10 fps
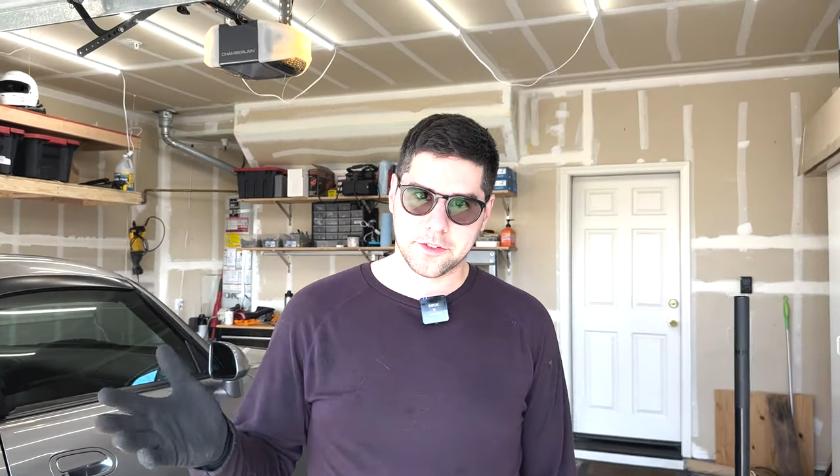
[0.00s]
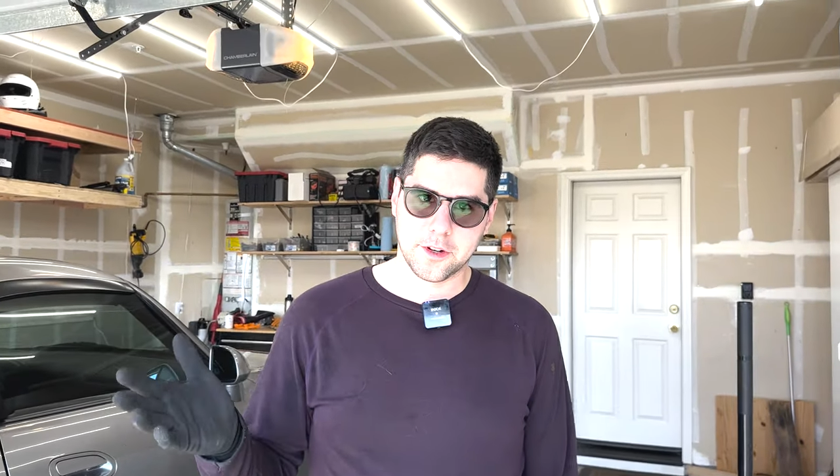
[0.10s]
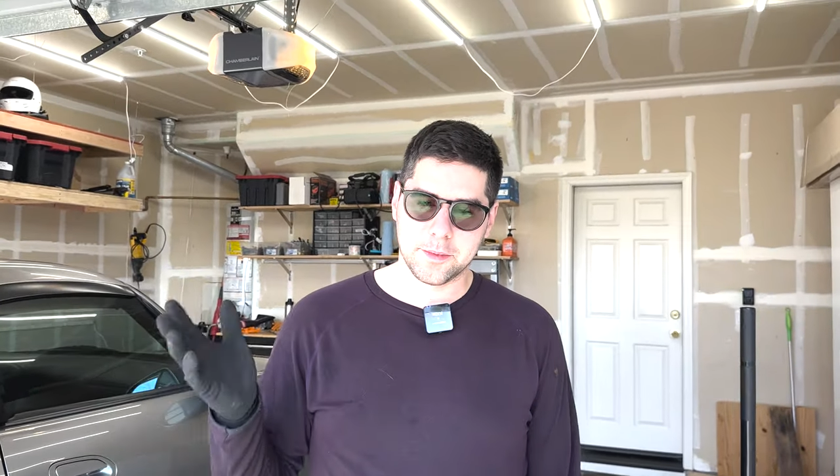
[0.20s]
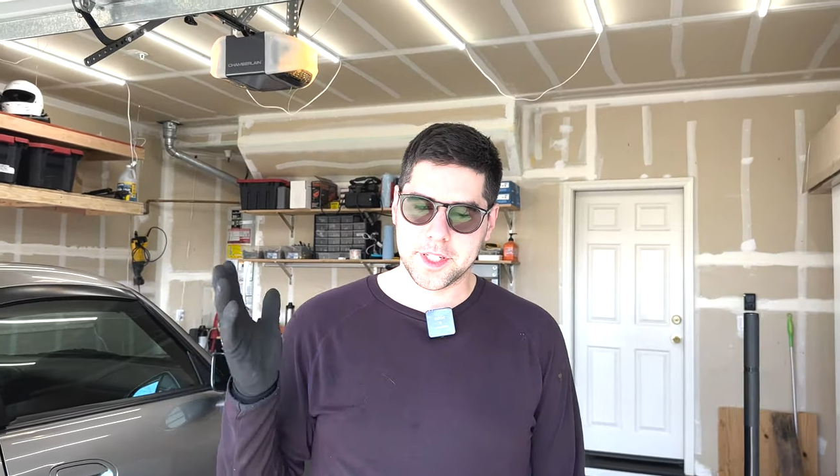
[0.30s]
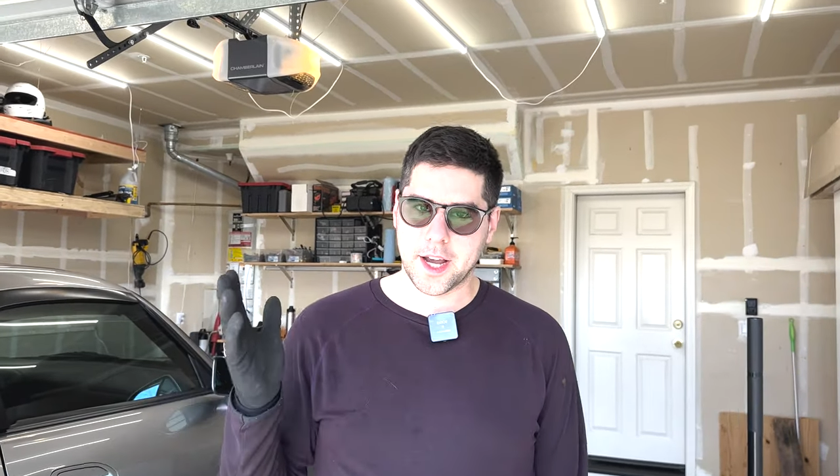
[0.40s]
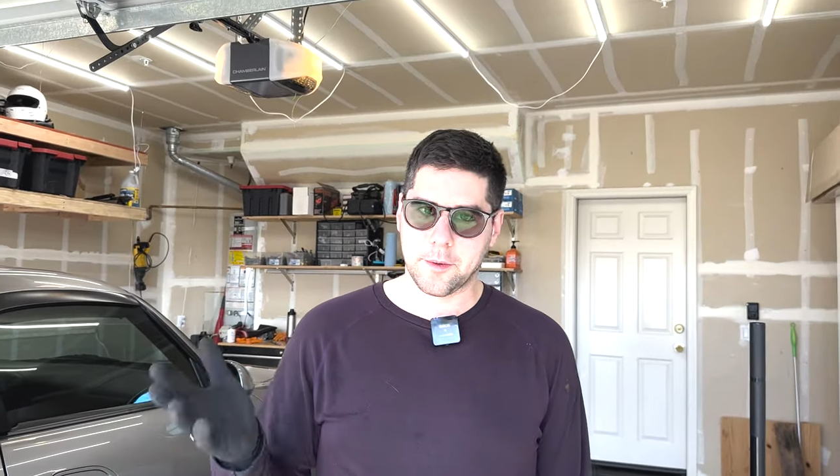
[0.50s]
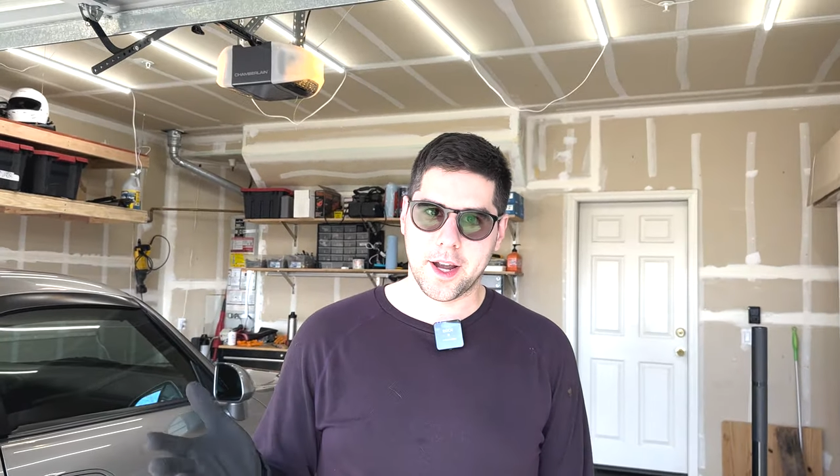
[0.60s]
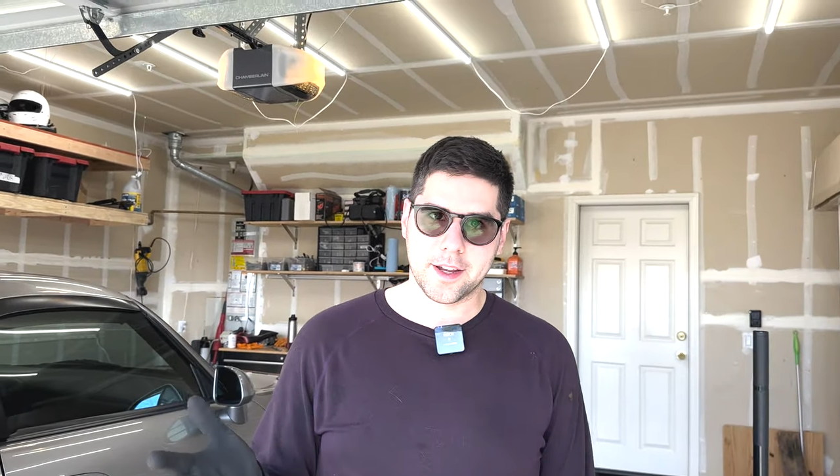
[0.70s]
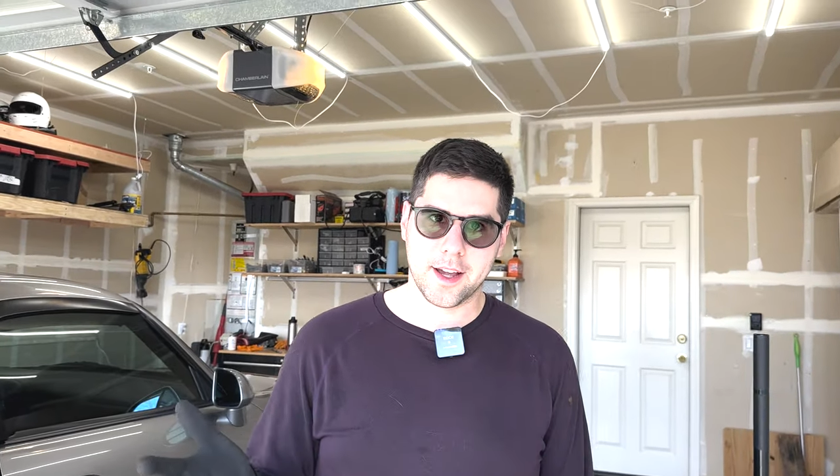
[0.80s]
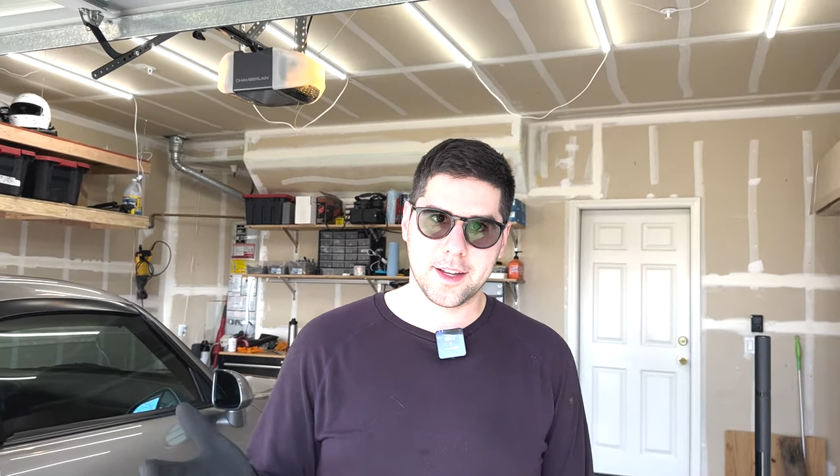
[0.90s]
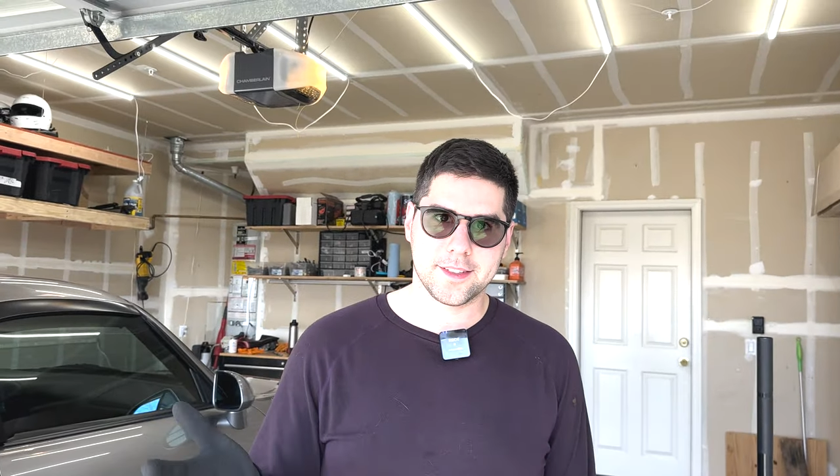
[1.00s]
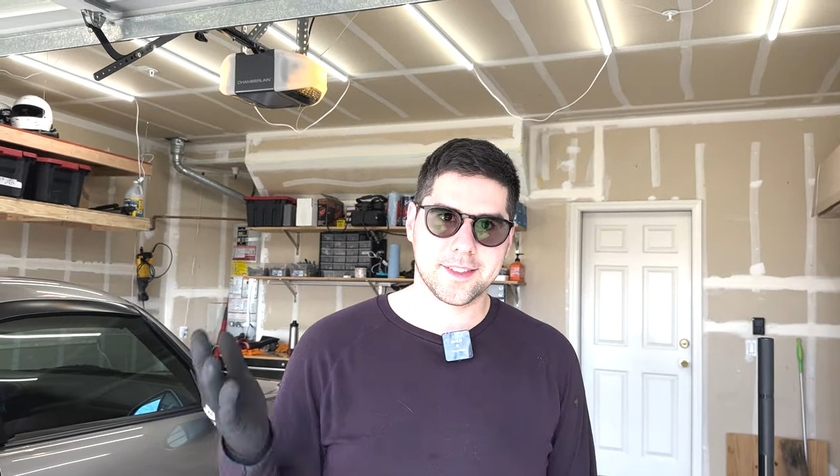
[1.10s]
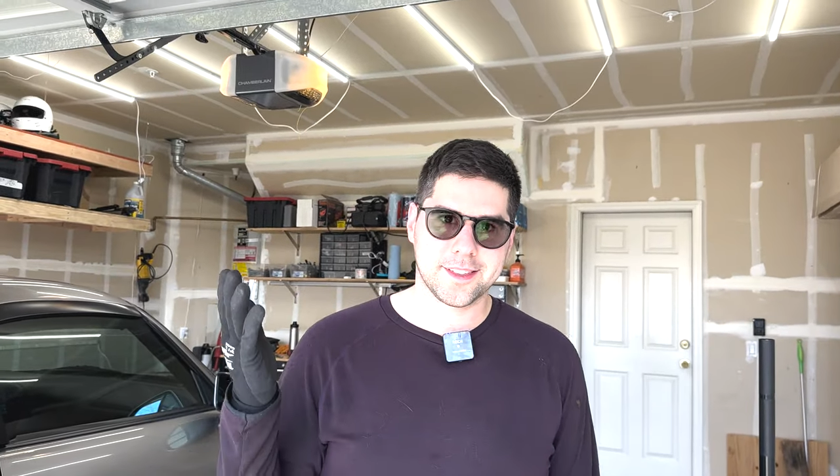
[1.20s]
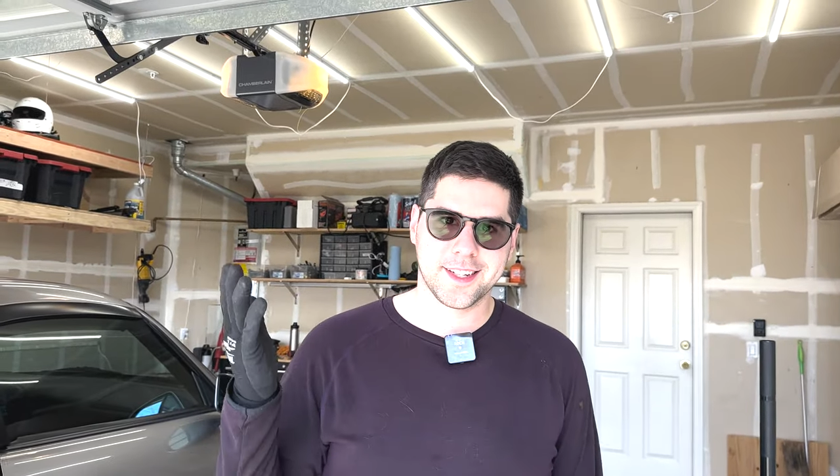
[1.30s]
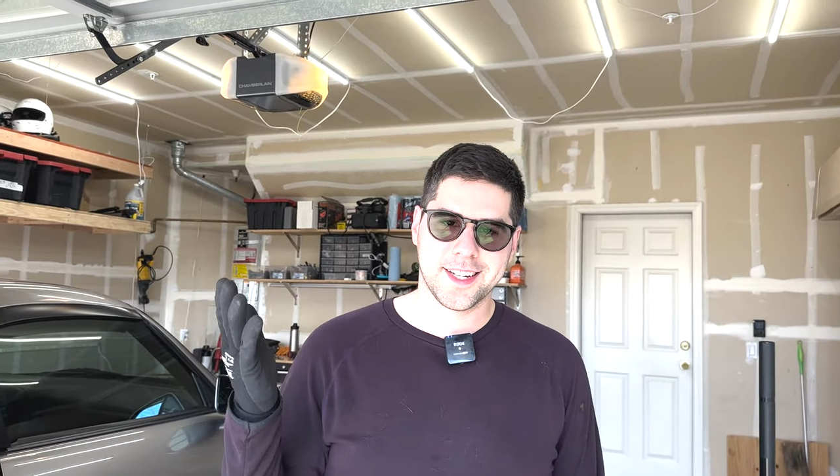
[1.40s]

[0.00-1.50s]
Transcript: from DIYGUYS.